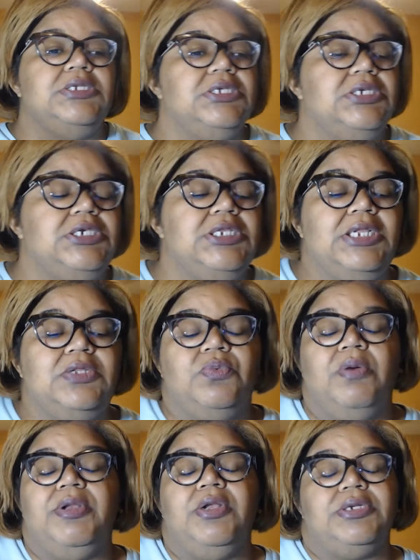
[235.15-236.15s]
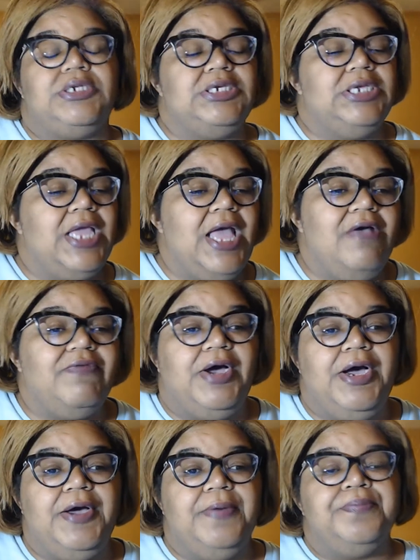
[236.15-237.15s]
and she let the woman know she didn't have
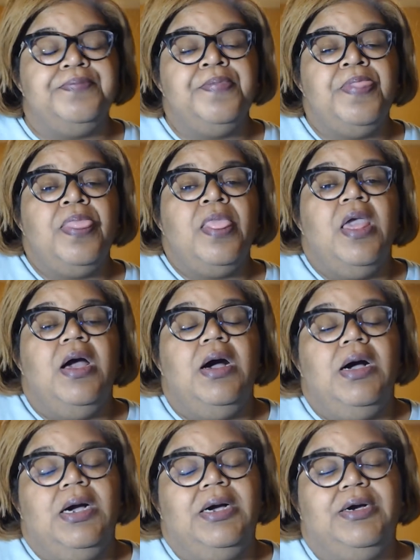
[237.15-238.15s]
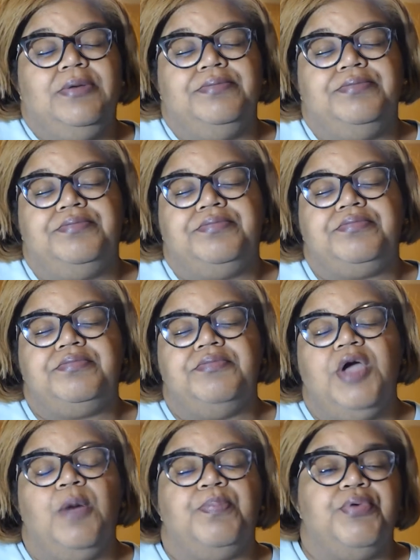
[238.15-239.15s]
a
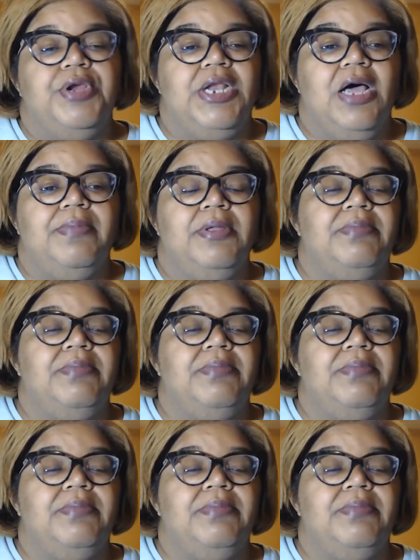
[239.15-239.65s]
prenup. And